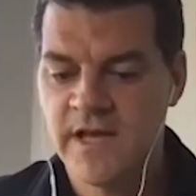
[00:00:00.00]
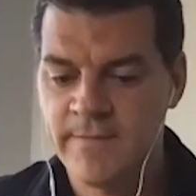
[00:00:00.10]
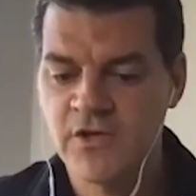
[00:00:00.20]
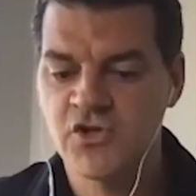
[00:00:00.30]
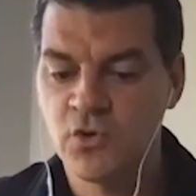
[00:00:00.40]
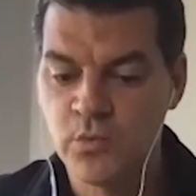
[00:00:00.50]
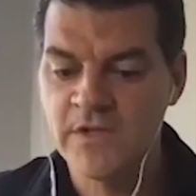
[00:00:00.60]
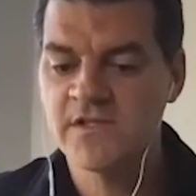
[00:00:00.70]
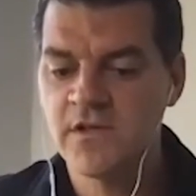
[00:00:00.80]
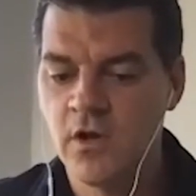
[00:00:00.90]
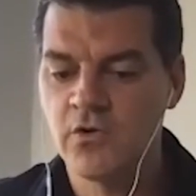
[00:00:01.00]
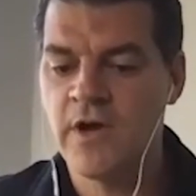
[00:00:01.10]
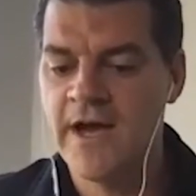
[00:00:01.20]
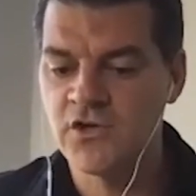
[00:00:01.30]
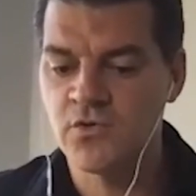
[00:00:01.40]
I mentioned wind, solar,
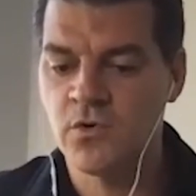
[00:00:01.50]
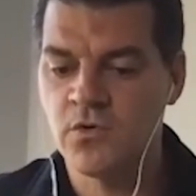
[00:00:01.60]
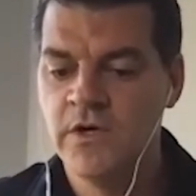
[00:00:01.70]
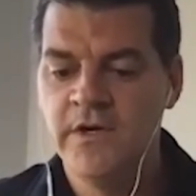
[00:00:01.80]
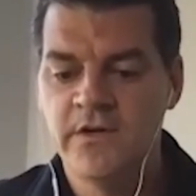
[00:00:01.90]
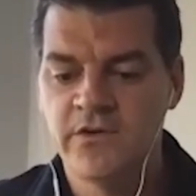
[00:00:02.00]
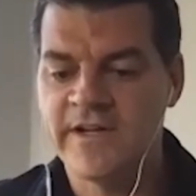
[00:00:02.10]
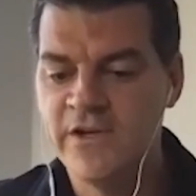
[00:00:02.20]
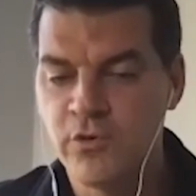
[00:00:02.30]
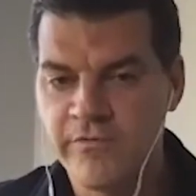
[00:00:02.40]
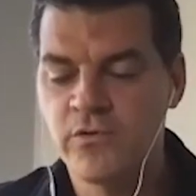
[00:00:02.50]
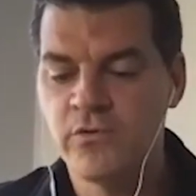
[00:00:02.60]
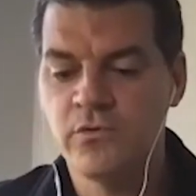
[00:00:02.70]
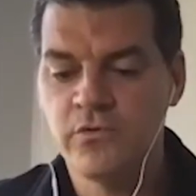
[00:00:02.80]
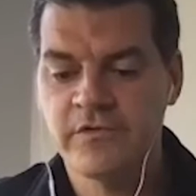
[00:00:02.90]
hydro, the cleaner
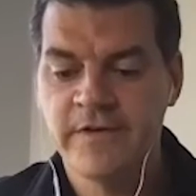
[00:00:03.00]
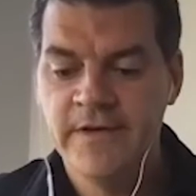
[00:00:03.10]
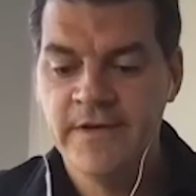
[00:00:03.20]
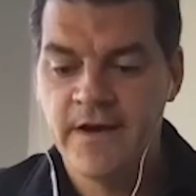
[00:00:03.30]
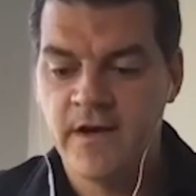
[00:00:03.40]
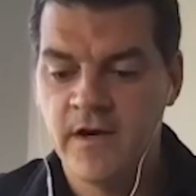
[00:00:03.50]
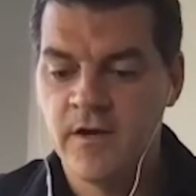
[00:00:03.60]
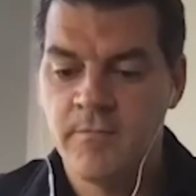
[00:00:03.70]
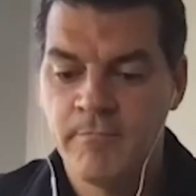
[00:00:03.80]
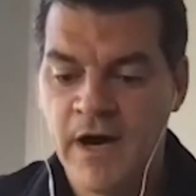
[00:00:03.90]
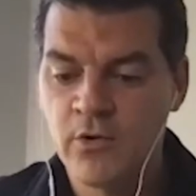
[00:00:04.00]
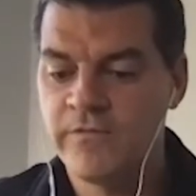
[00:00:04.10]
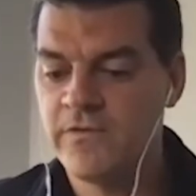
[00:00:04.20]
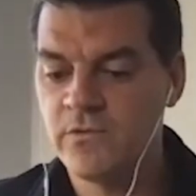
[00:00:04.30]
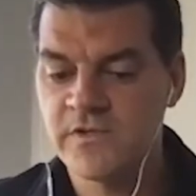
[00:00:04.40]
fuels,
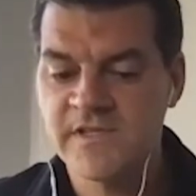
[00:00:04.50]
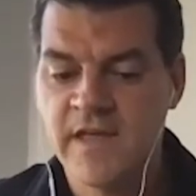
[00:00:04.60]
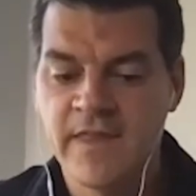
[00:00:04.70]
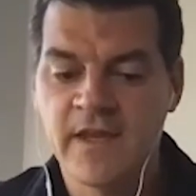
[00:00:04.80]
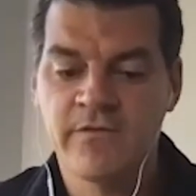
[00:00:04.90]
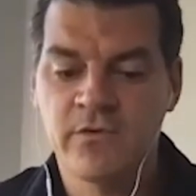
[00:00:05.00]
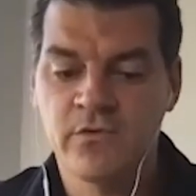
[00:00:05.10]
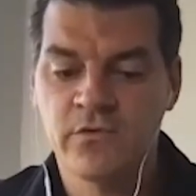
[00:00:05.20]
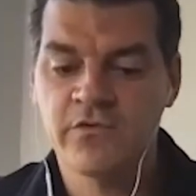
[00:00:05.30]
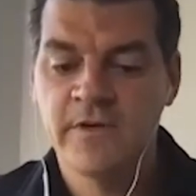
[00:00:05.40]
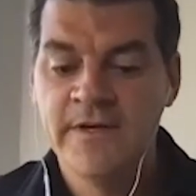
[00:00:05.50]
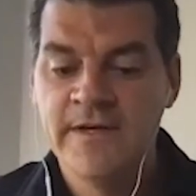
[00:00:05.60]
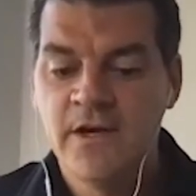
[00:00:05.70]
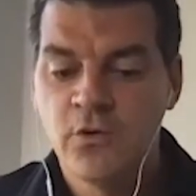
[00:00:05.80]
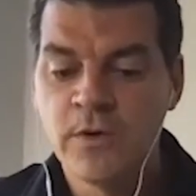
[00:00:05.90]
biofuels, synthetic fuels.
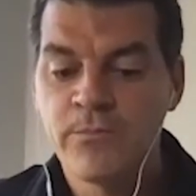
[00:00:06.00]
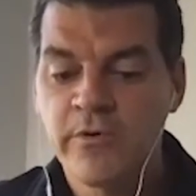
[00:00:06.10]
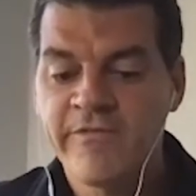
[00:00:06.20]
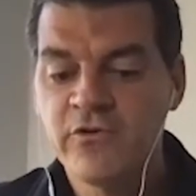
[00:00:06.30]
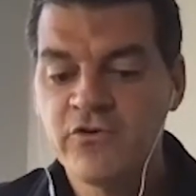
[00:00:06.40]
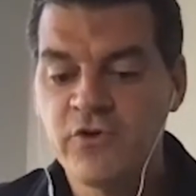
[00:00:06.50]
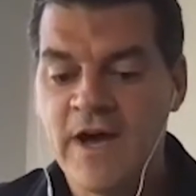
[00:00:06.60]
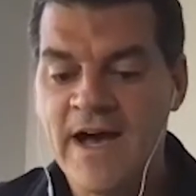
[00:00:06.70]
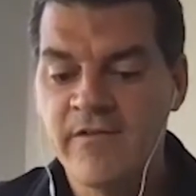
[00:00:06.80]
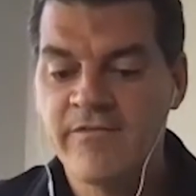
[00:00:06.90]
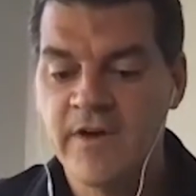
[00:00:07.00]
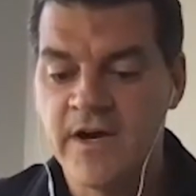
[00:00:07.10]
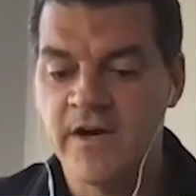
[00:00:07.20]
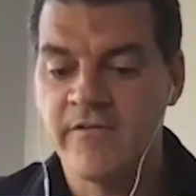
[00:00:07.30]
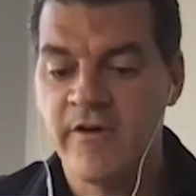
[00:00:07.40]
We prefer to have
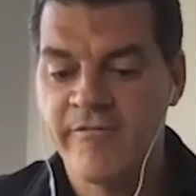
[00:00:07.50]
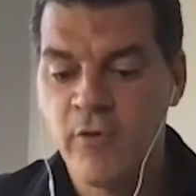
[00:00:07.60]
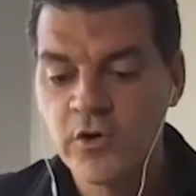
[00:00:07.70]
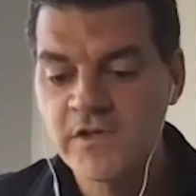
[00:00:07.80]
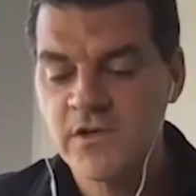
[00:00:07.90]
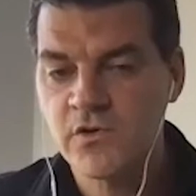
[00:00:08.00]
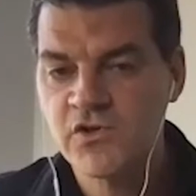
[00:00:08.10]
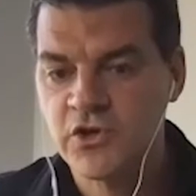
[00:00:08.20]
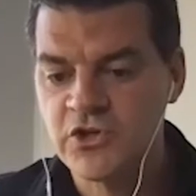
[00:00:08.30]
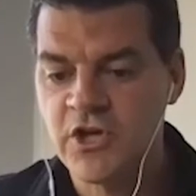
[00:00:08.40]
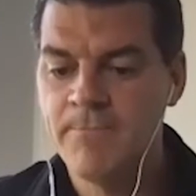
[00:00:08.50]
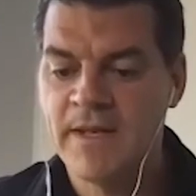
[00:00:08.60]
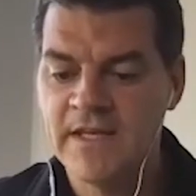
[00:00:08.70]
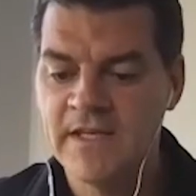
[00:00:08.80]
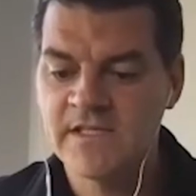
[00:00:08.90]
a focus also on
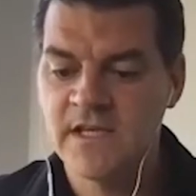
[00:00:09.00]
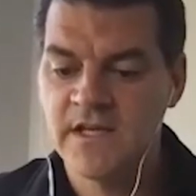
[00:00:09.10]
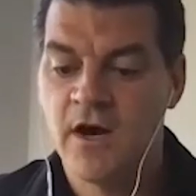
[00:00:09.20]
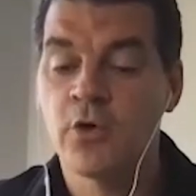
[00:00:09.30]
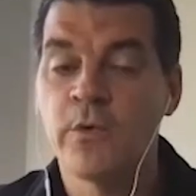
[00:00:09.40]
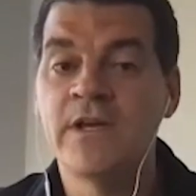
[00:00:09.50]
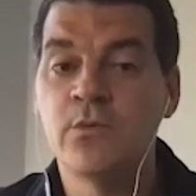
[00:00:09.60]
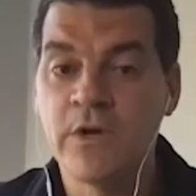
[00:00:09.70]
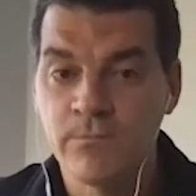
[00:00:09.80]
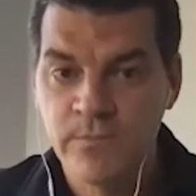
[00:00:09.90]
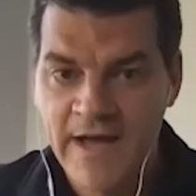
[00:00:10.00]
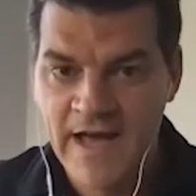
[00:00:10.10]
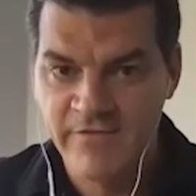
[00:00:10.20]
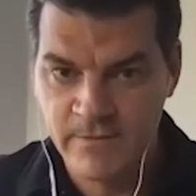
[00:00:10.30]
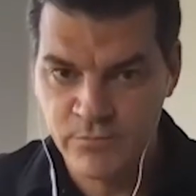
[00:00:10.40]
companies already with
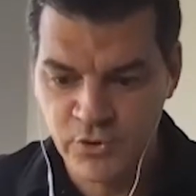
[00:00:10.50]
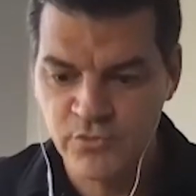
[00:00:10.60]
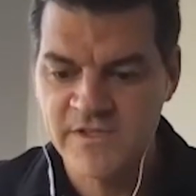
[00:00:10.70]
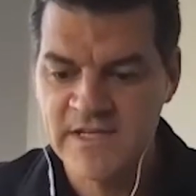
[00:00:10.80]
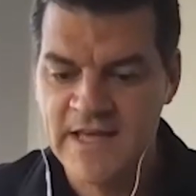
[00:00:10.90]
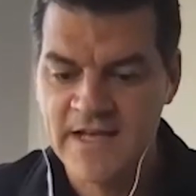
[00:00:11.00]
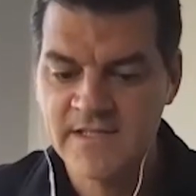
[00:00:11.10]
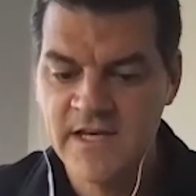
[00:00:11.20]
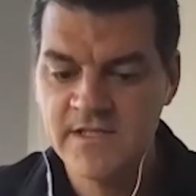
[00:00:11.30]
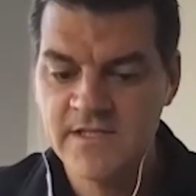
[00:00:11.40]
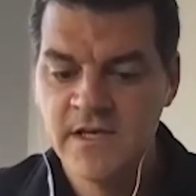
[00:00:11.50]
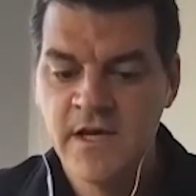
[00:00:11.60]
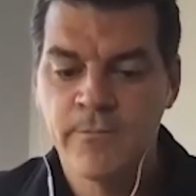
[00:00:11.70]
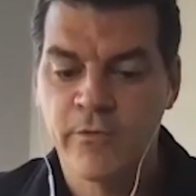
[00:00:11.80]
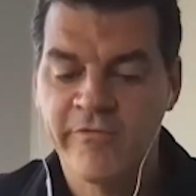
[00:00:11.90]
having producing assets,
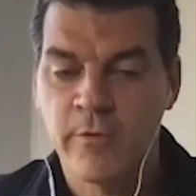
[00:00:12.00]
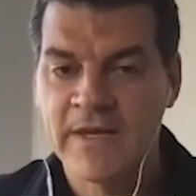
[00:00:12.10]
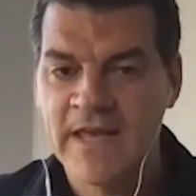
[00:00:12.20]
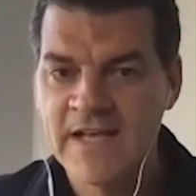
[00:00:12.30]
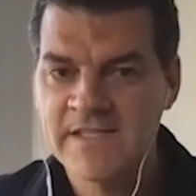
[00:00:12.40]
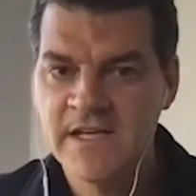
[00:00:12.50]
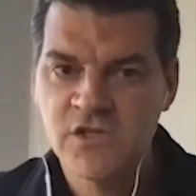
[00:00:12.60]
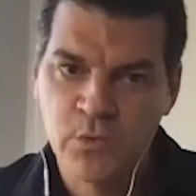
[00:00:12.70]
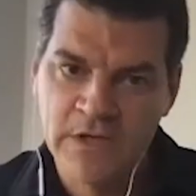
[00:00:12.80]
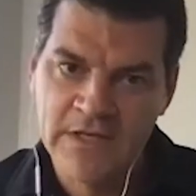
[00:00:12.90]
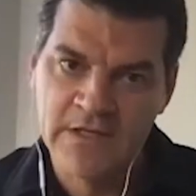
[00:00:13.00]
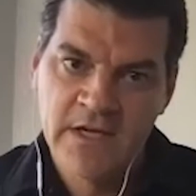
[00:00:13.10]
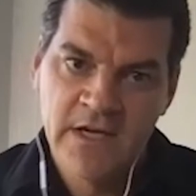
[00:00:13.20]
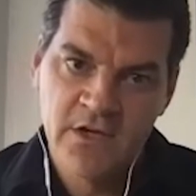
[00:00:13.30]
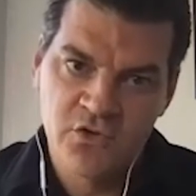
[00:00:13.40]
performing assets. We
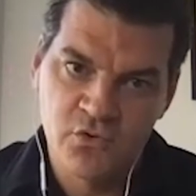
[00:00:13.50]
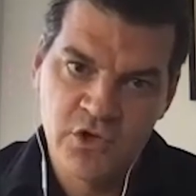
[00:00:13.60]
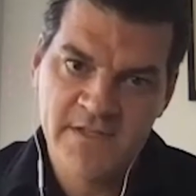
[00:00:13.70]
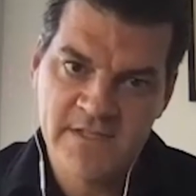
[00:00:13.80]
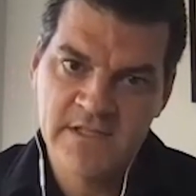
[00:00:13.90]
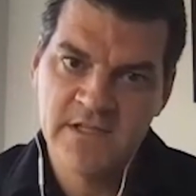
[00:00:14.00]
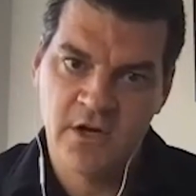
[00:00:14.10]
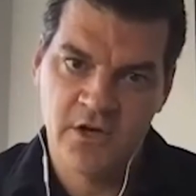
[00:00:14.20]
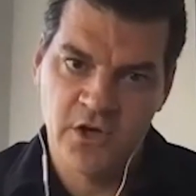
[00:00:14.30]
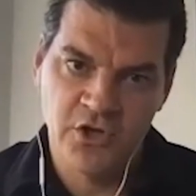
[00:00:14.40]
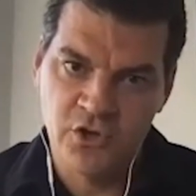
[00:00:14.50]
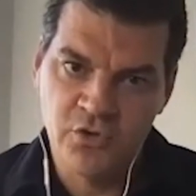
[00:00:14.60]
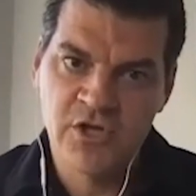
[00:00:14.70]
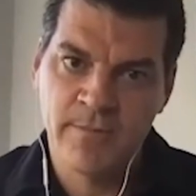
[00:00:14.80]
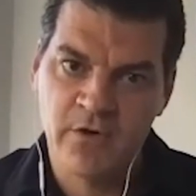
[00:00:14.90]
do not see a
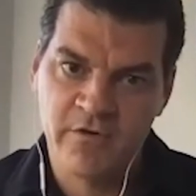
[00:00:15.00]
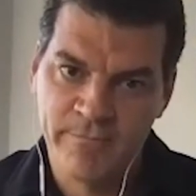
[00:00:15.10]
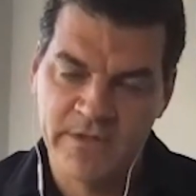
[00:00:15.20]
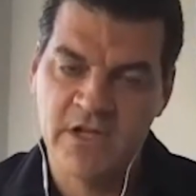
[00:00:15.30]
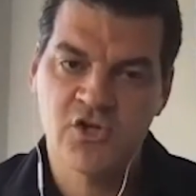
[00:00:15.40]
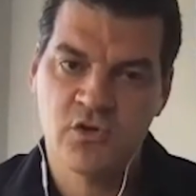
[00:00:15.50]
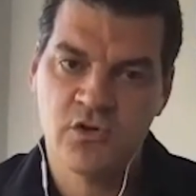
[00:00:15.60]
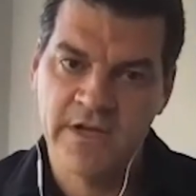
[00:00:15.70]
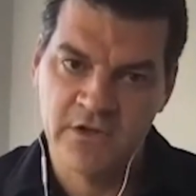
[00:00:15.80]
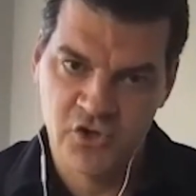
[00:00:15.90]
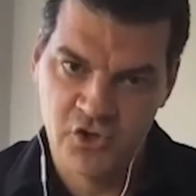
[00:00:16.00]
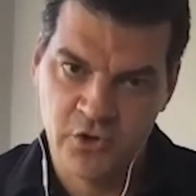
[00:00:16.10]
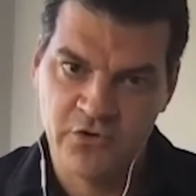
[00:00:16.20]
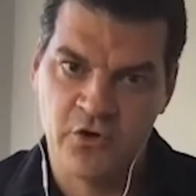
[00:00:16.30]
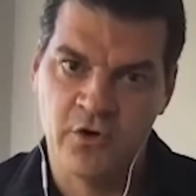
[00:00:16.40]
huge amount of potential in the
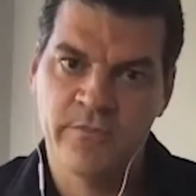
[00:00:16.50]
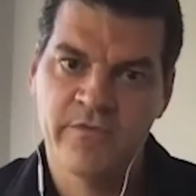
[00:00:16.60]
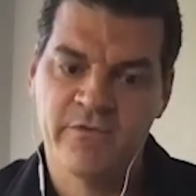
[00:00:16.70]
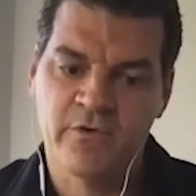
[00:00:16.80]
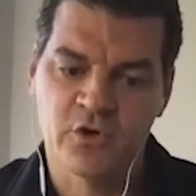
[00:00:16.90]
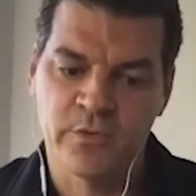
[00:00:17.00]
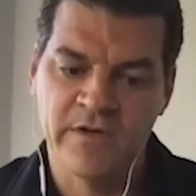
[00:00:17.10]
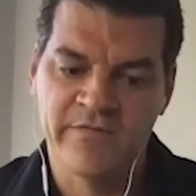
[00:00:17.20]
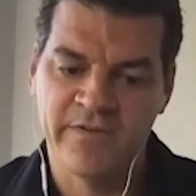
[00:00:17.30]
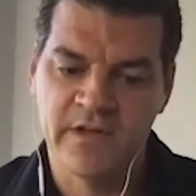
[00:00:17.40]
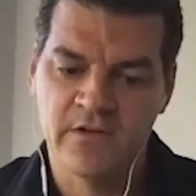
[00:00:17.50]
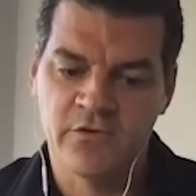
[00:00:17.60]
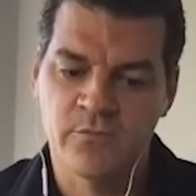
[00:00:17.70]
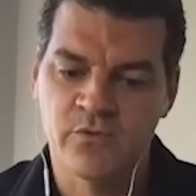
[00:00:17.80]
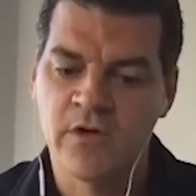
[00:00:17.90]
short term for greenfield
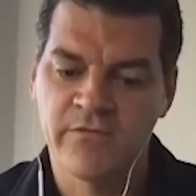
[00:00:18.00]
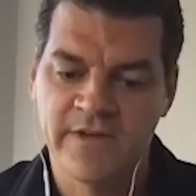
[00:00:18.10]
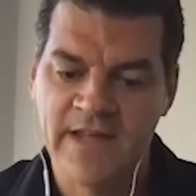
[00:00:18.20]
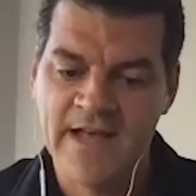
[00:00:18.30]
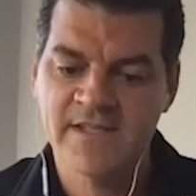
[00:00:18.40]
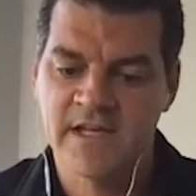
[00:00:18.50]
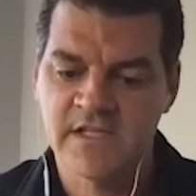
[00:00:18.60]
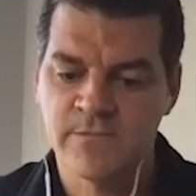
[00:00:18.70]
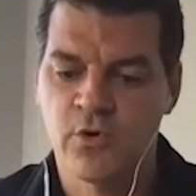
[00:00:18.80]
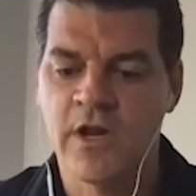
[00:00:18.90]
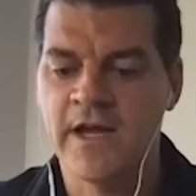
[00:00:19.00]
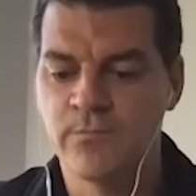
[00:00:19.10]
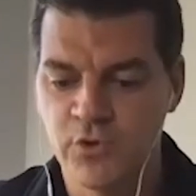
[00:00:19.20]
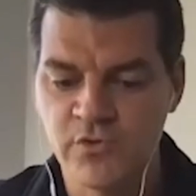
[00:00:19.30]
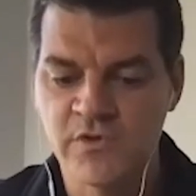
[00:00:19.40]
or brownfield assets, more like
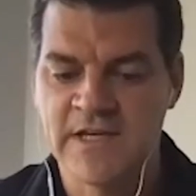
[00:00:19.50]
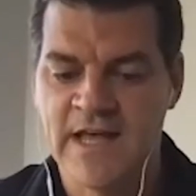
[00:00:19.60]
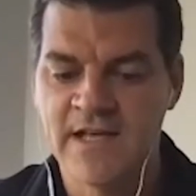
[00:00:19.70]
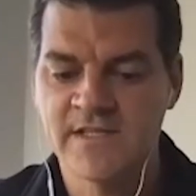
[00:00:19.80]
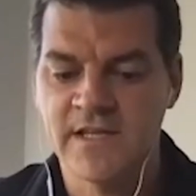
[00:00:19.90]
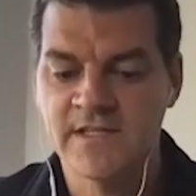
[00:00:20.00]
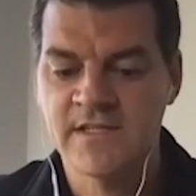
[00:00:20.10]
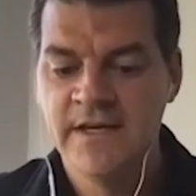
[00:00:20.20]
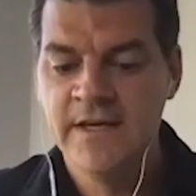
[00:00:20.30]
producing assets.